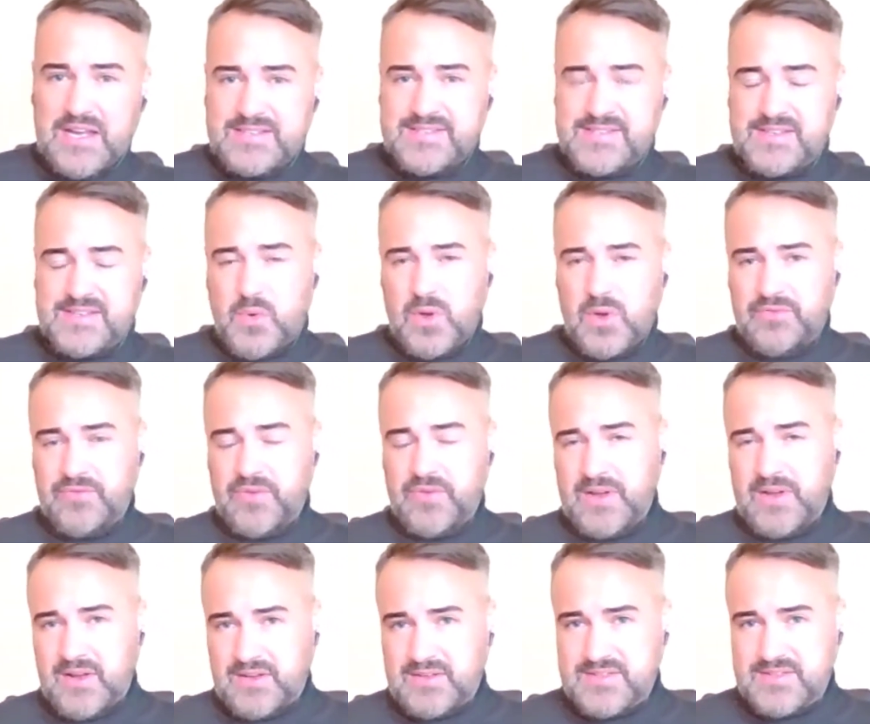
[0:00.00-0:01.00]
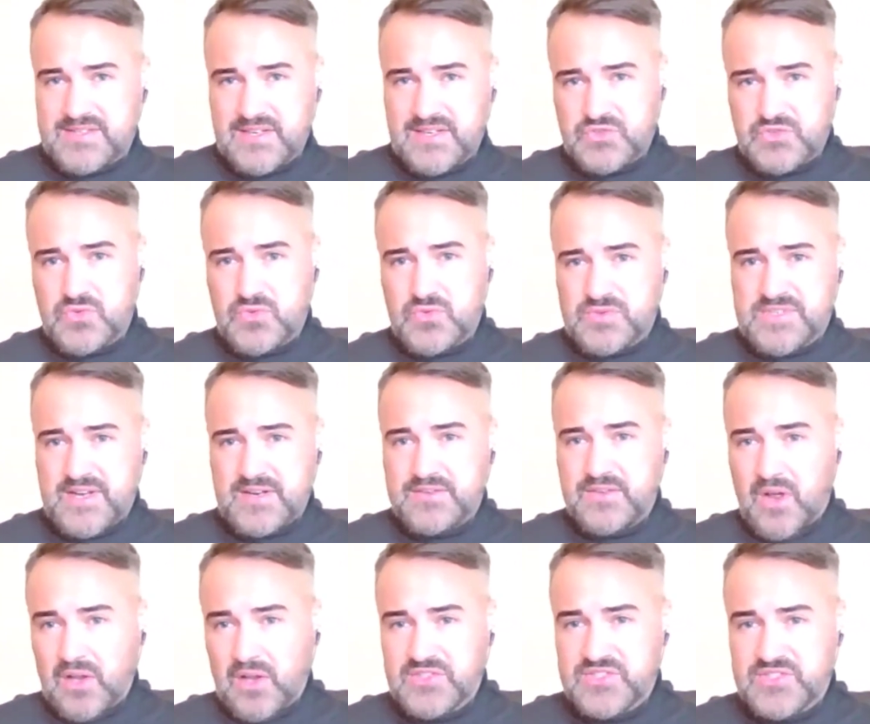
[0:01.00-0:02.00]
is a qualified architectural
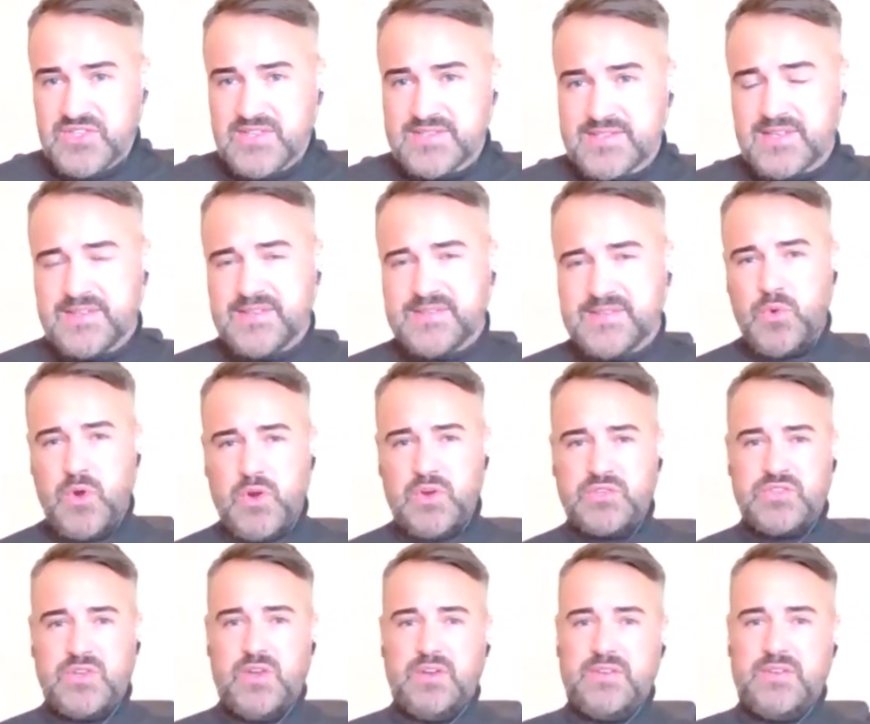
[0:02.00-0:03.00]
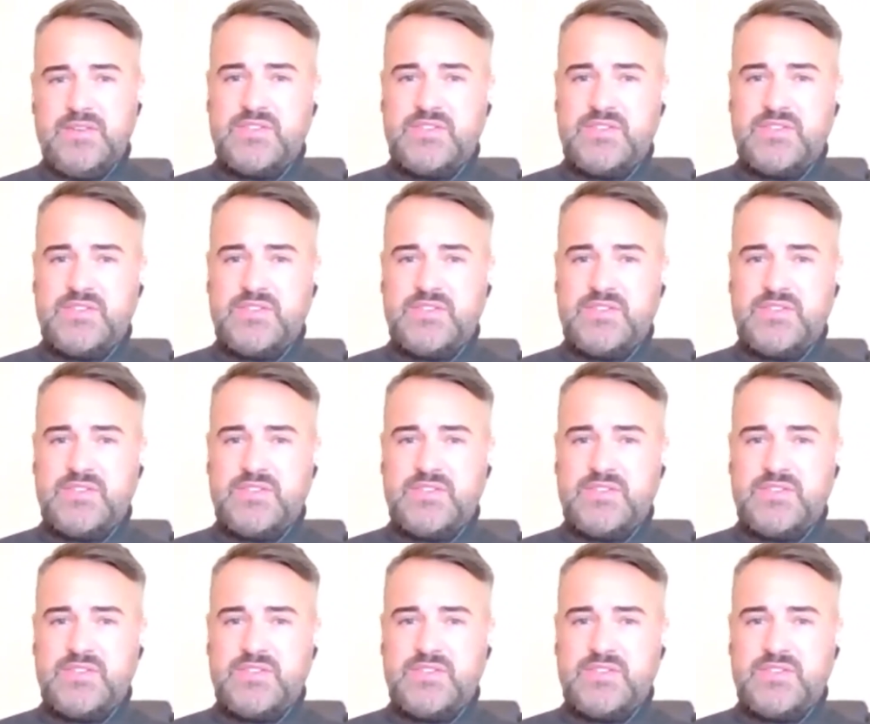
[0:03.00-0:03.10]
technologist and has worked on